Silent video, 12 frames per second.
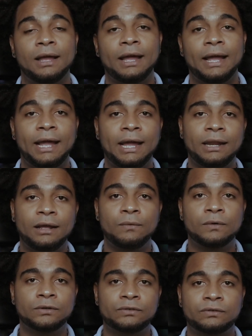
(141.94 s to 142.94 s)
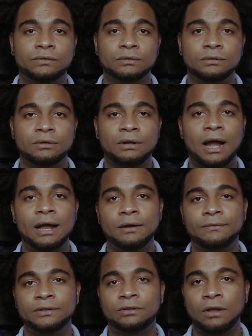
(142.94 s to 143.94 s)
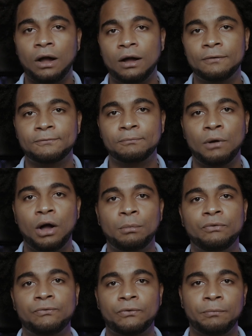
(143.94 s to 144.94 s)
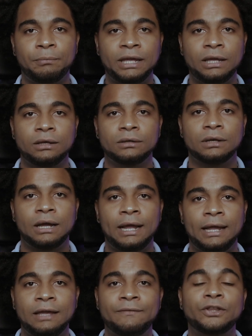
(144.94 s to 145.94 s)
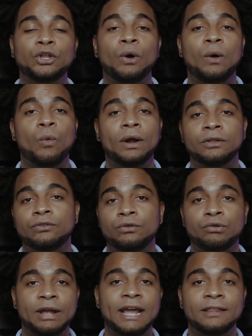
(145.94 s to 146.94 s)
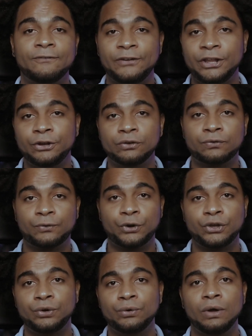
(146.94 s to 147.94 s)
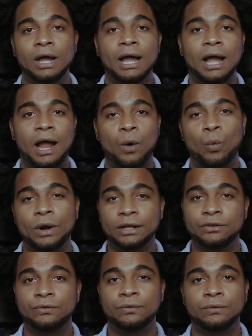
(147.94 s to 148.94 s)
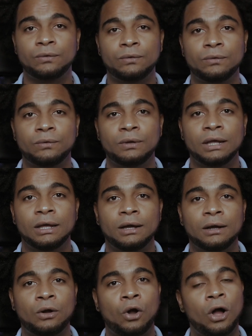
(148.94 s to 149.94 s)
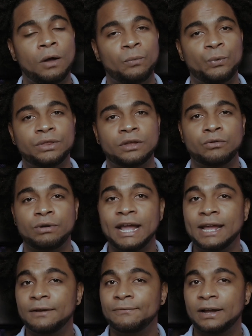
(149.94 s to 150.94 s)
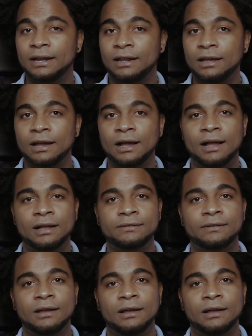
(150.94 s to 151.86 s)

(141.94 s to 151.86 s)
And it was kind of a tough moment for me. Even though I wanted to create the videos for you, I wanted to come with creative ideas,